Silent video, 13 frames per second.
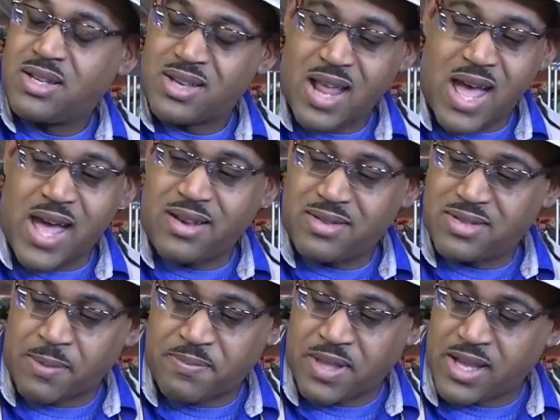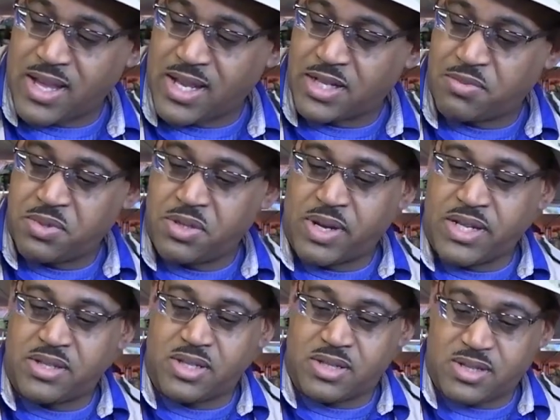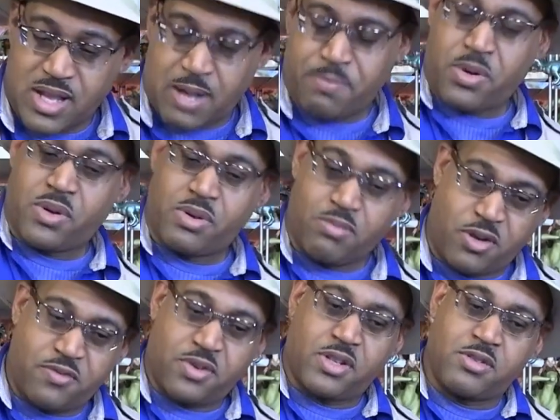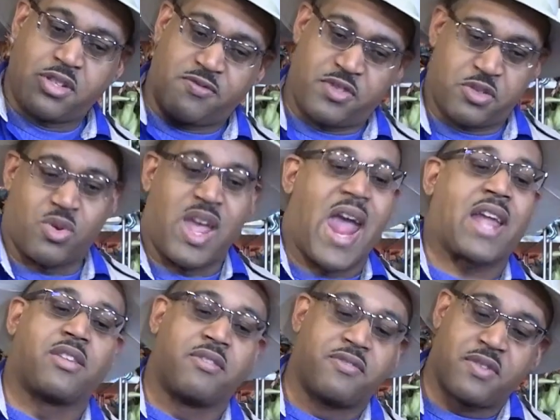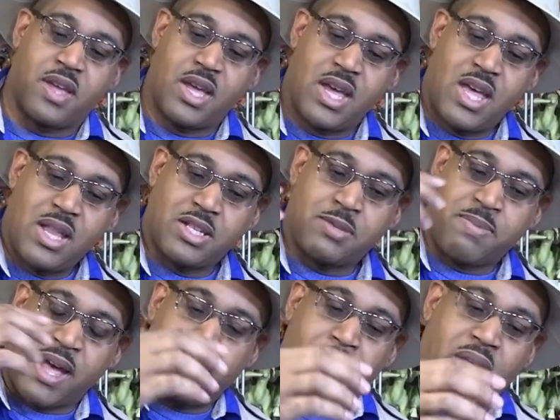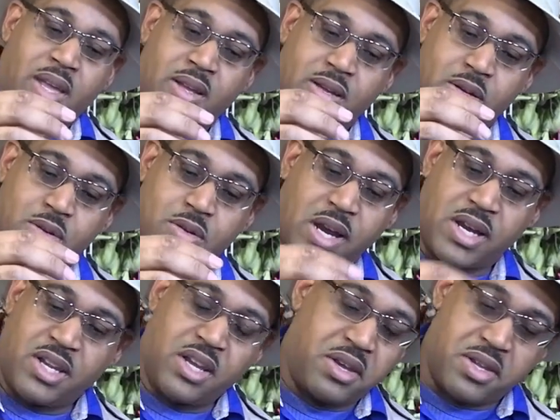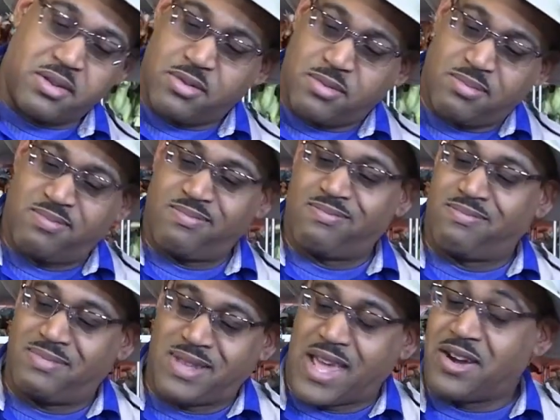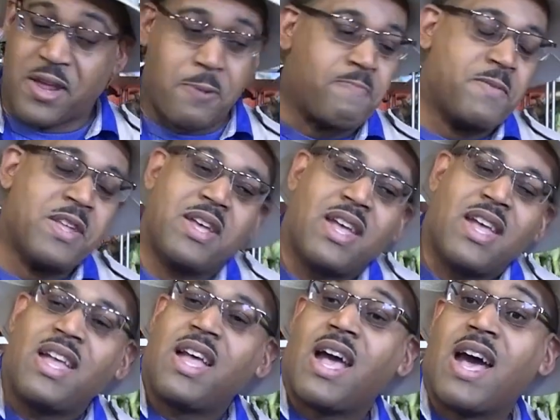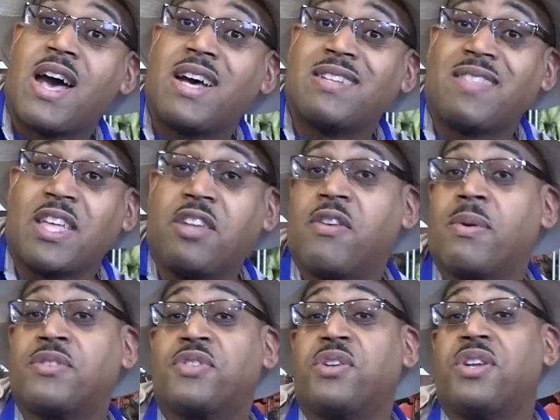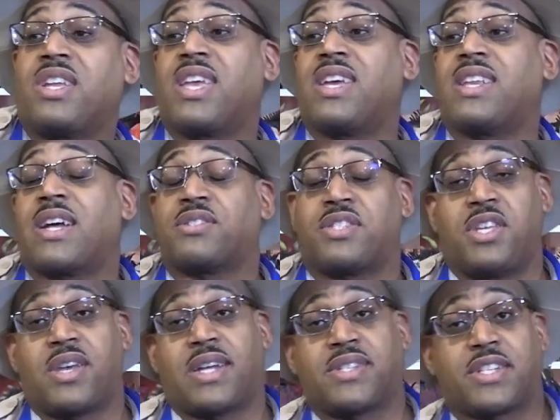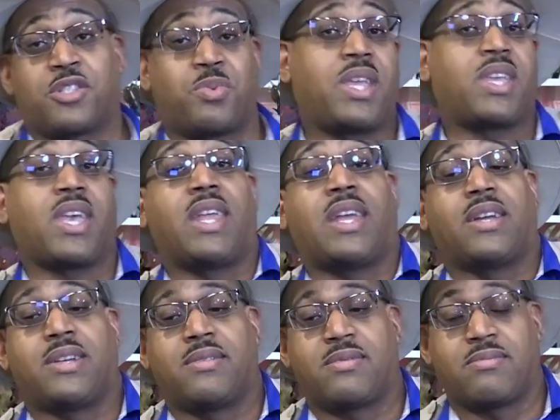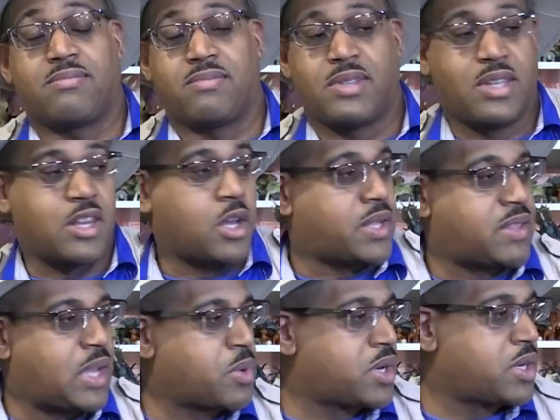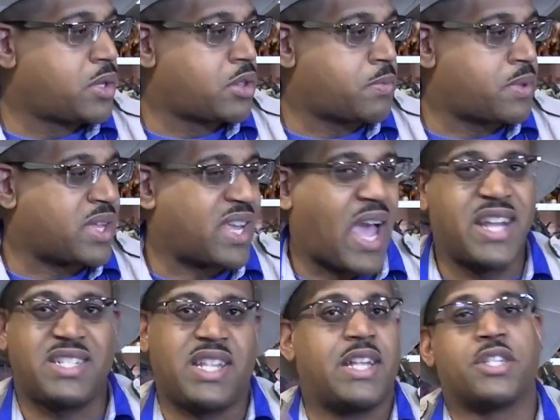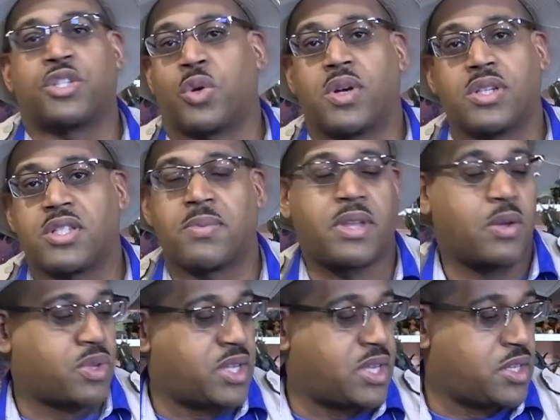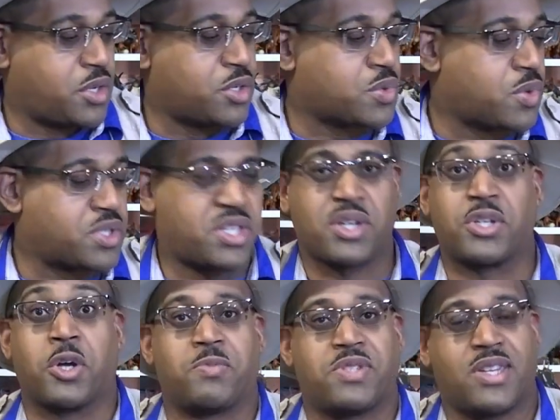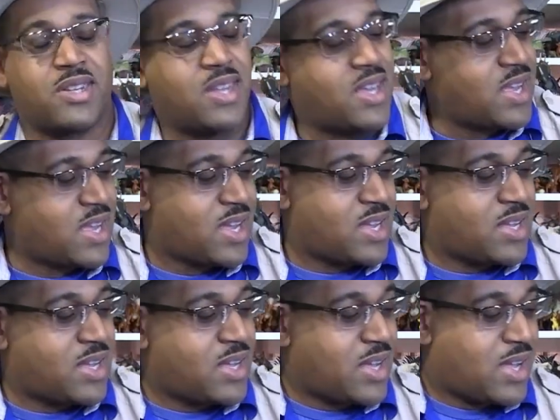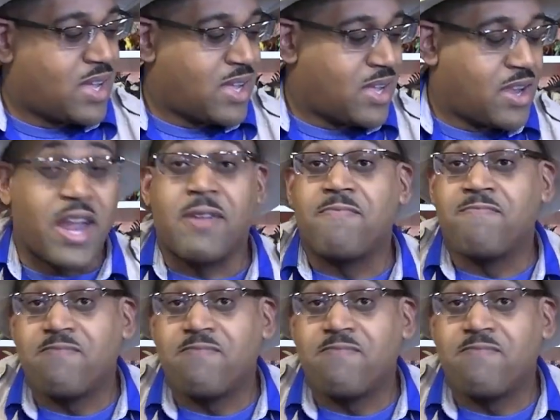not something. And this one, the way it's just upper and mover, it feels more active, despite being crocodilian. I don't know. Thank you very much for tuning in. I'll see you guys next week. And, you know, I think we're going to do something like Idnaosaur, something really unusual, Ceratopsian. All right,